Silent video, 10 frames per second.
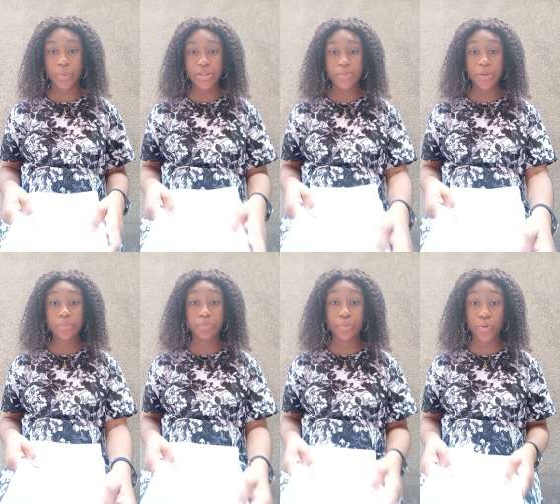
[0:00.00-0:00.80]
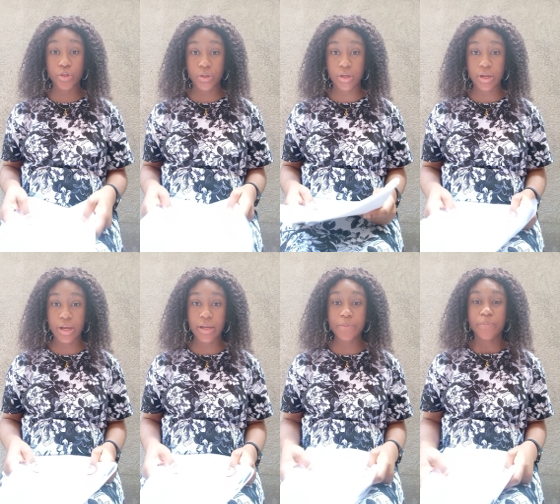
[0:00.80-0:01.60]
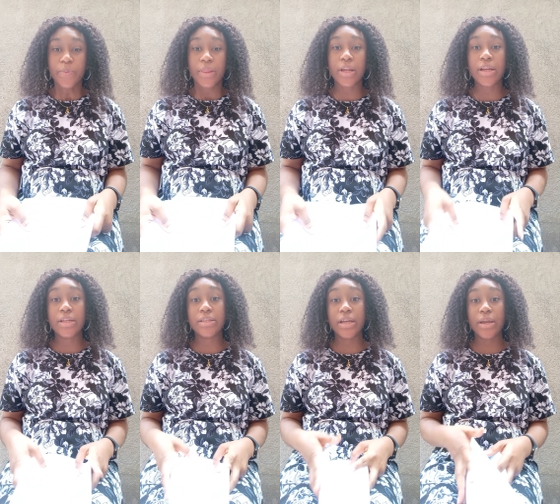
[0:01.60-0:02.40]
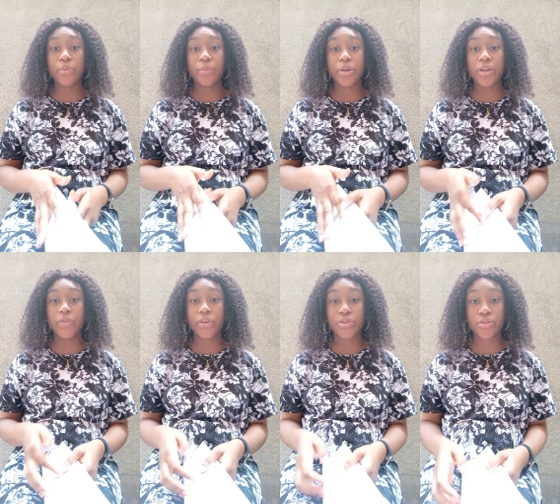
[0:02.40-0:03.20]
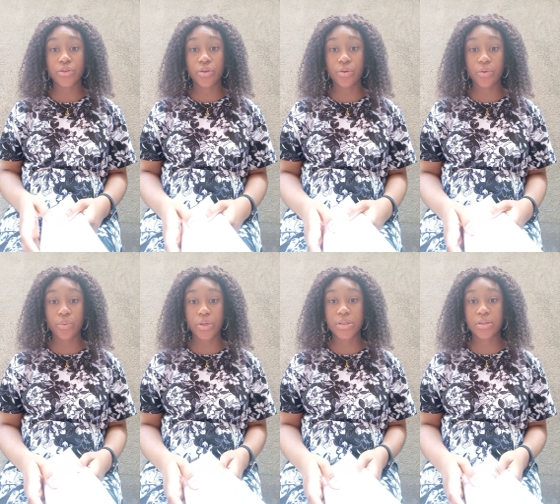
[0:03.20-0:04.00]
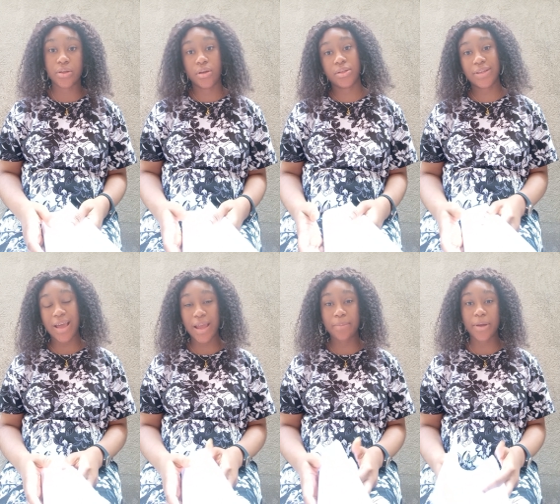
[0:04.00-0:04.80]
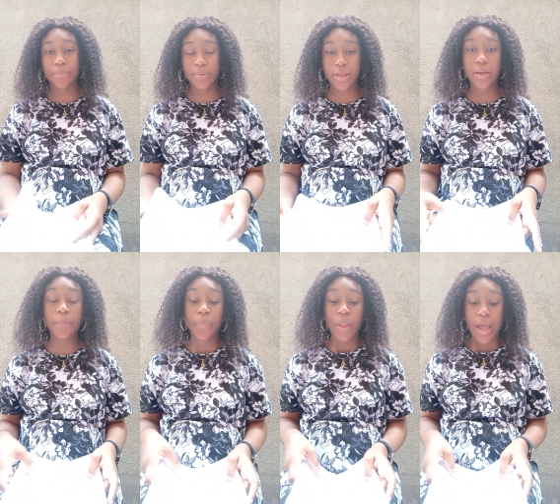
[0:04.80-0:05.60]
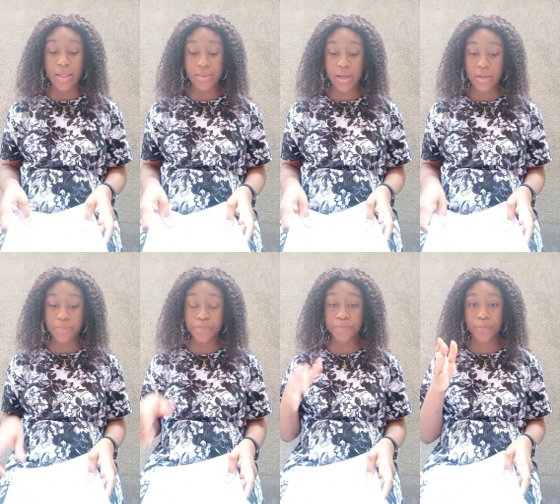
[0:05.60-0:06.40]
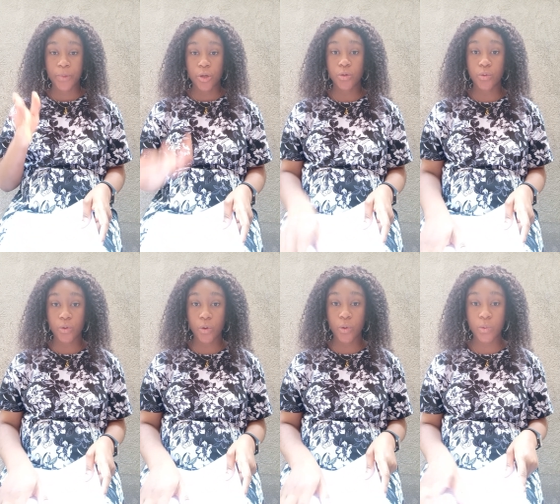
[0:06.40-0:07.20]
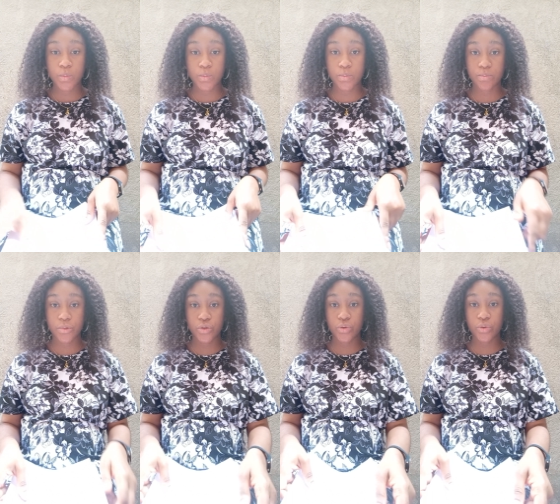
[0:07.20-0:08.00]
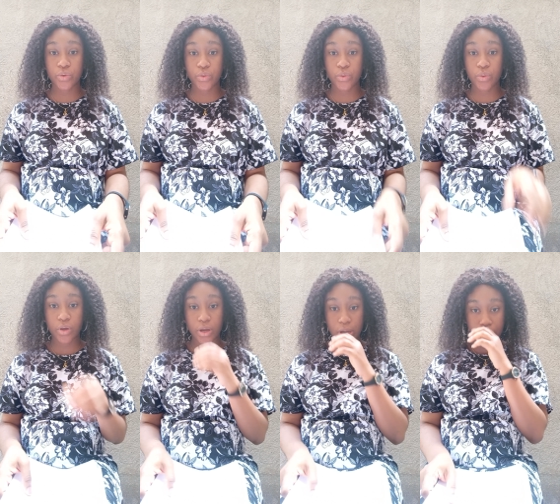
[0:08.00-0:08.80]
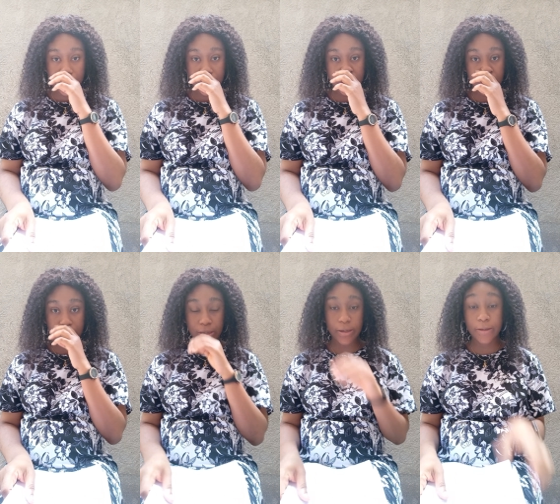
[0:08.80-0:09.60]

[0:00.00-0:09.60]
It's been booked online. Then a day will be given to you with time, I think, and then you go to the